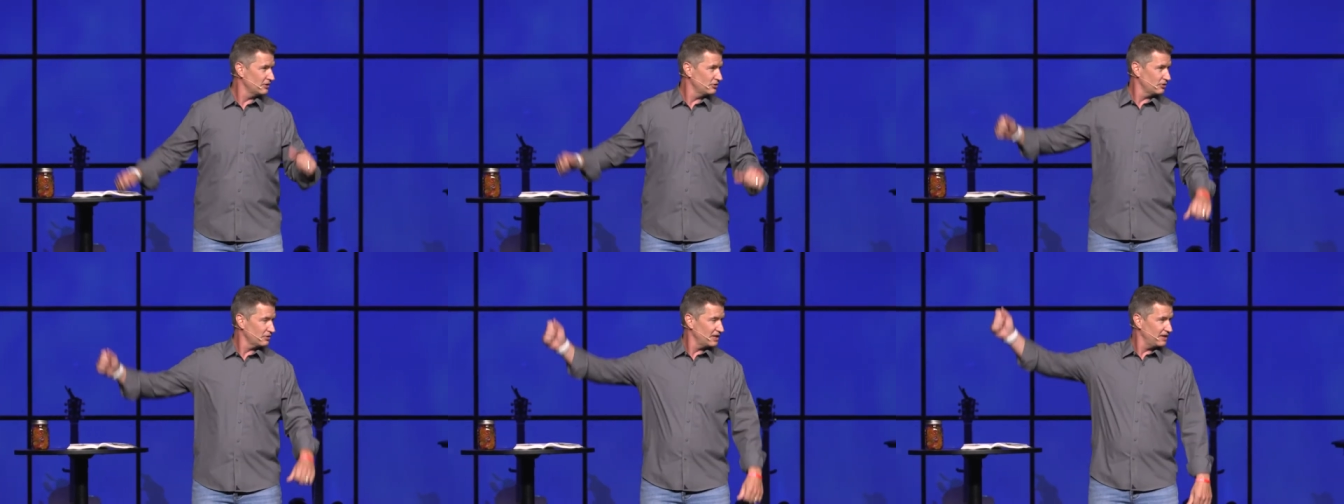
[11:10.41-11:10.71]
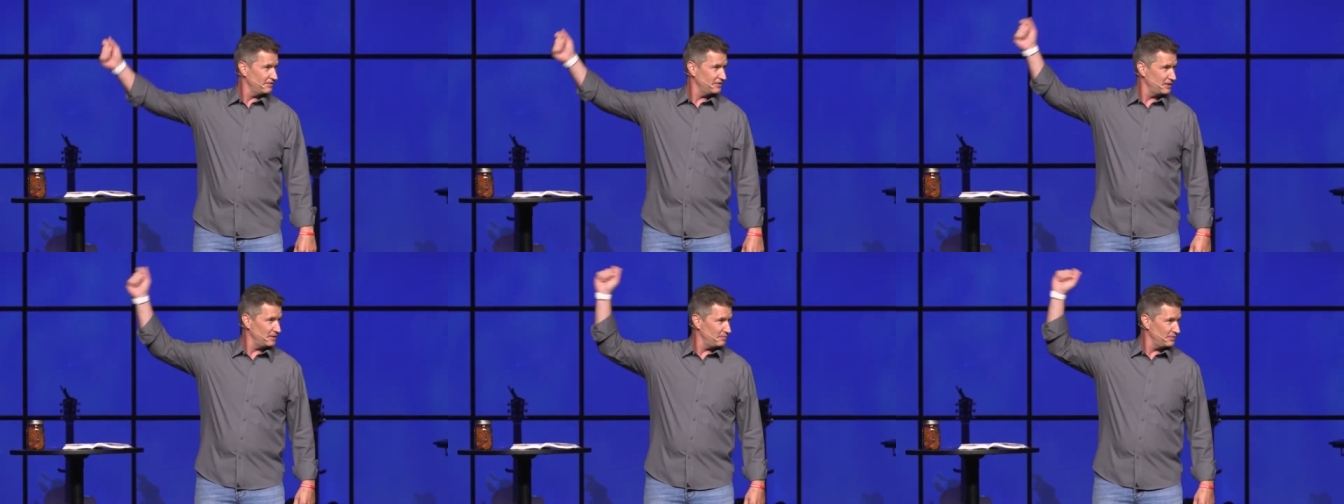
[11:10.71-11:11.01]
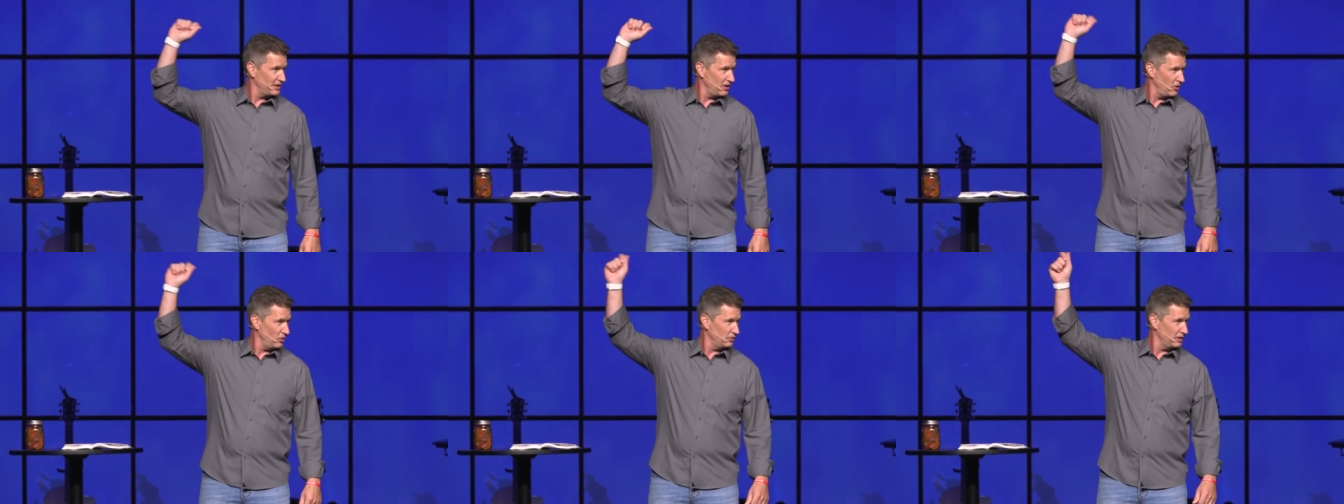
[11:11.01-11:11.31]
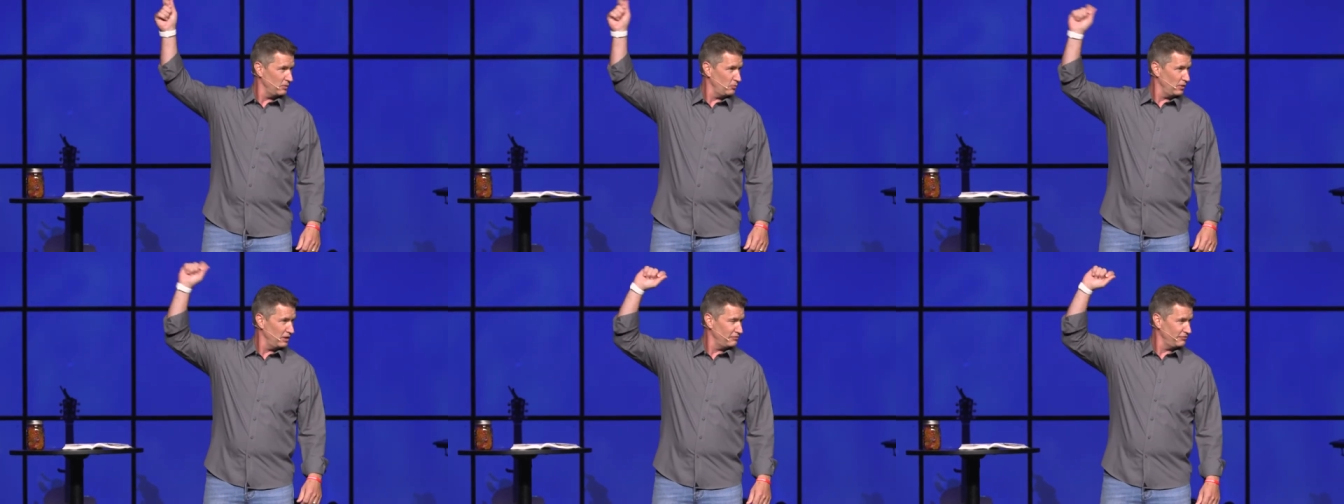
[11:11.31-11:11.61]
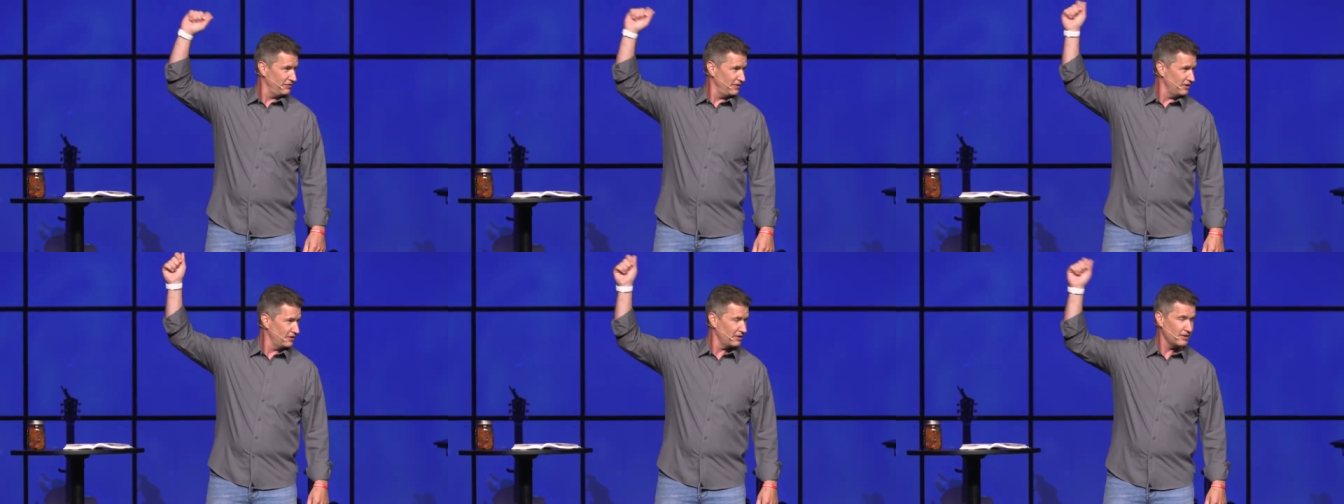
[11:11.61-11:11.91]
you're giving them the holy one
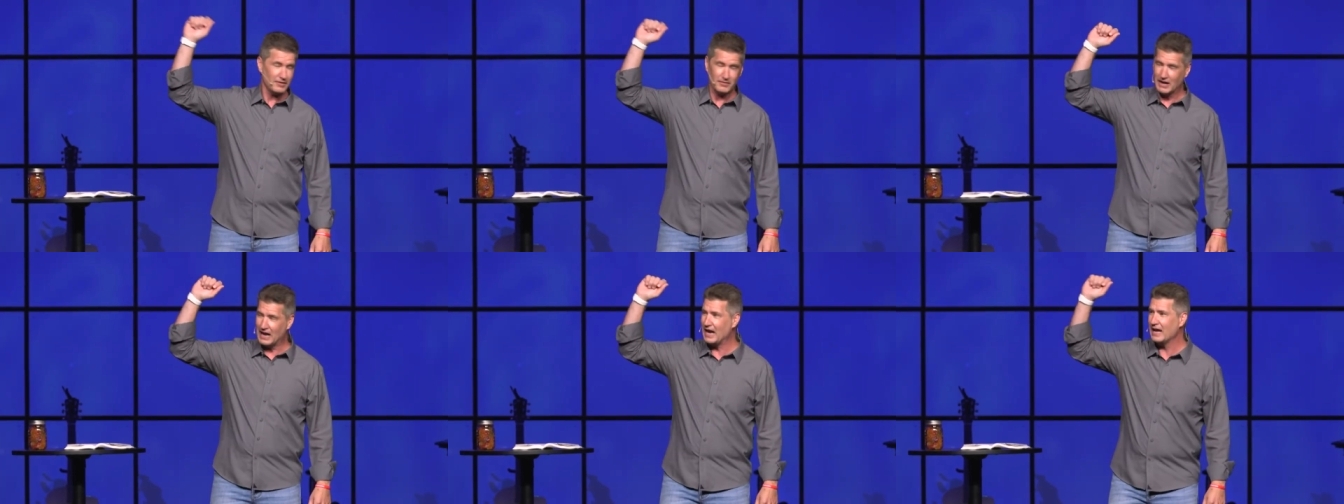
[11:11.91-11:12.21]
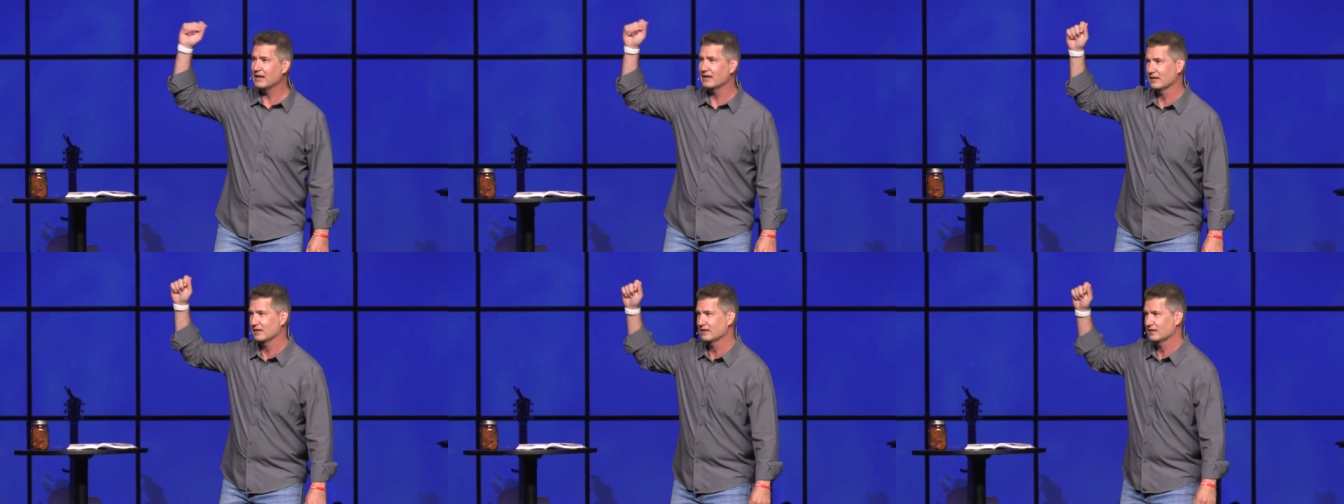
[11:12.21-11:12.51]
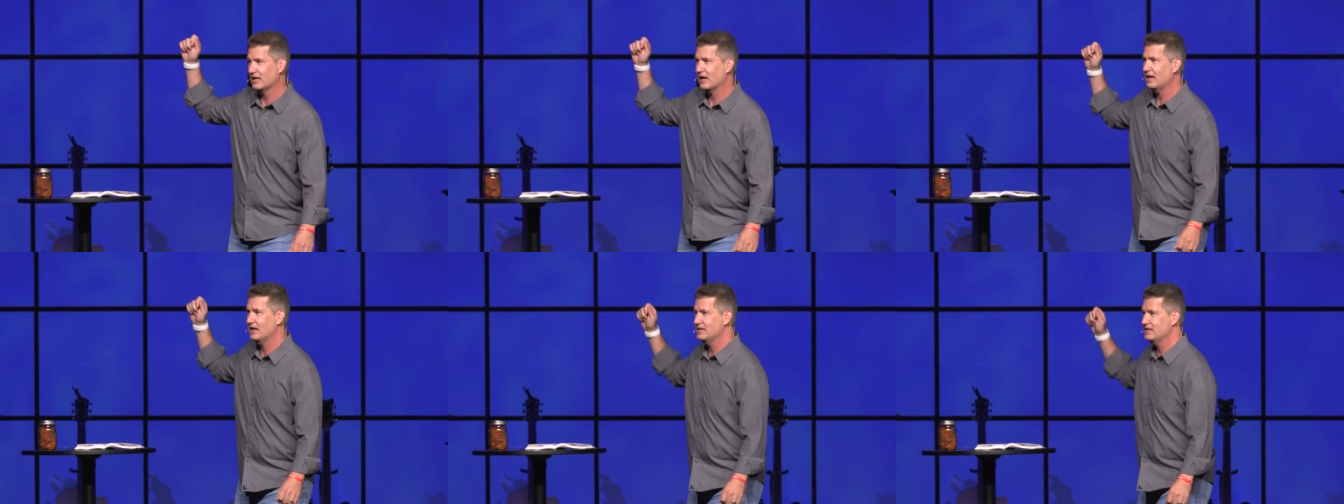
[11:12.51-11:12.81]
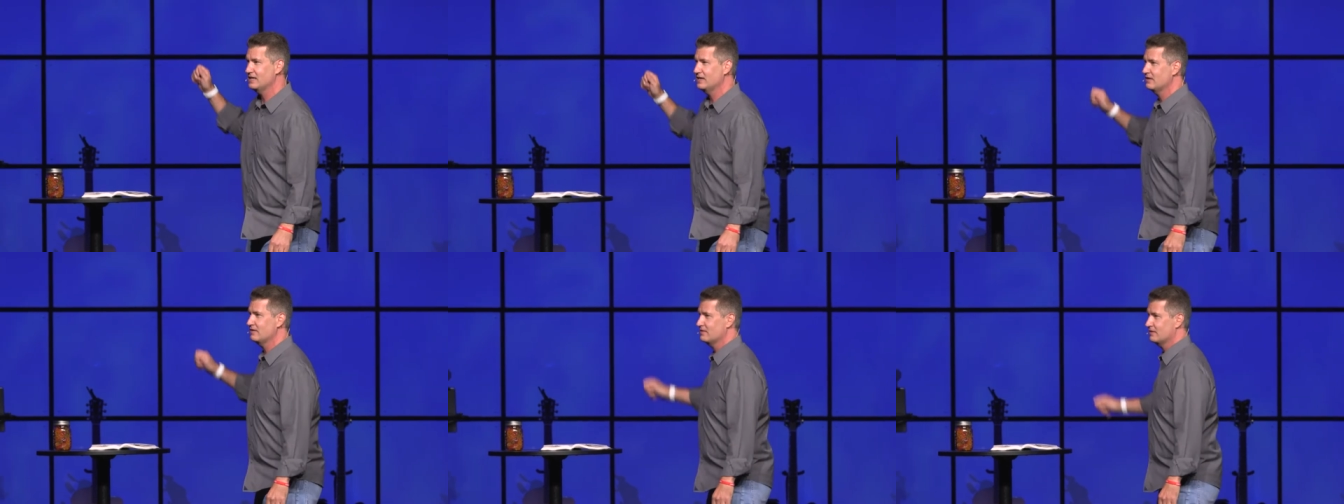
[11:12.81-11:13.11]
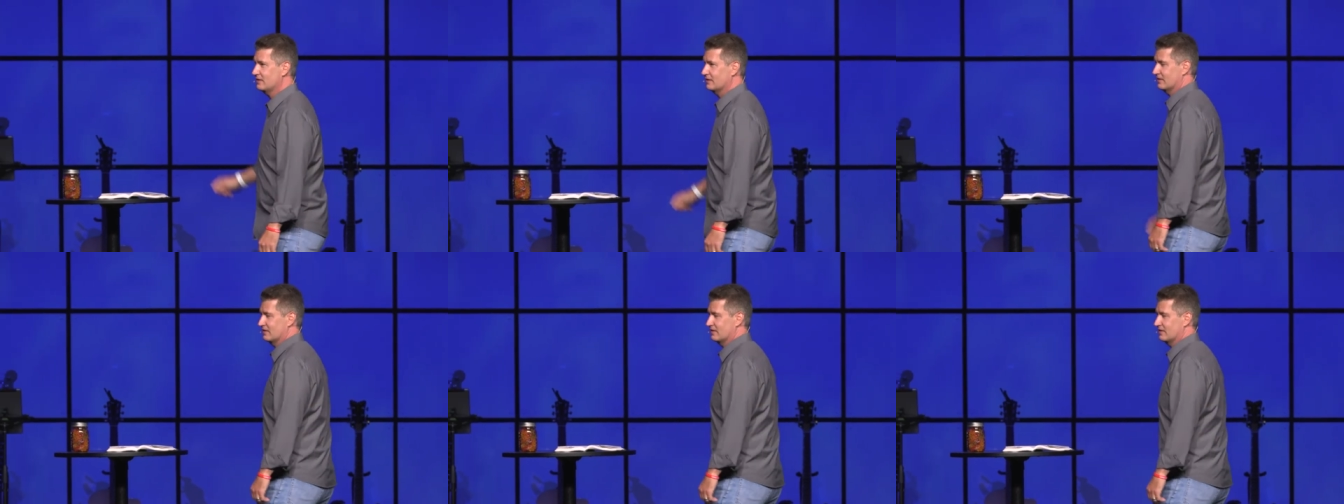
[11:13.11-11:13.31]
finger, right? Kind of deal.